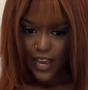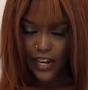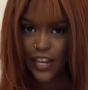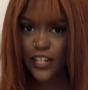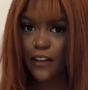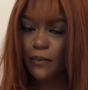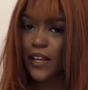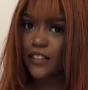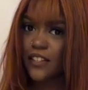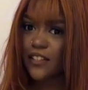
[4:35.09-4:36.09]
and I actually have
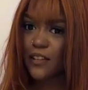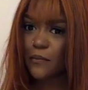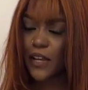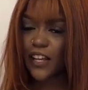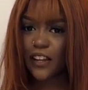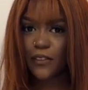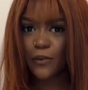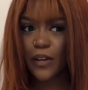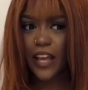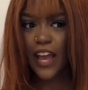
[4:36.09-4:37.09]
places to be, and I thought,
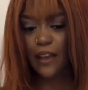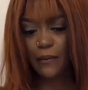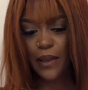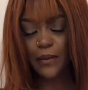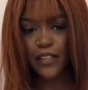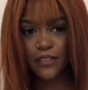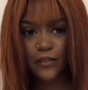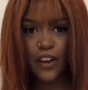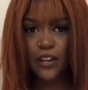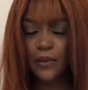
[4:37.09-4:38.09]
okay, maybe this will
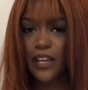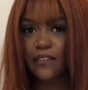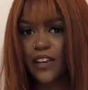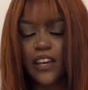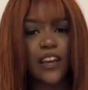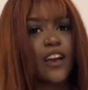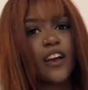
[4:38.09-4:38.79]
kind of be giving.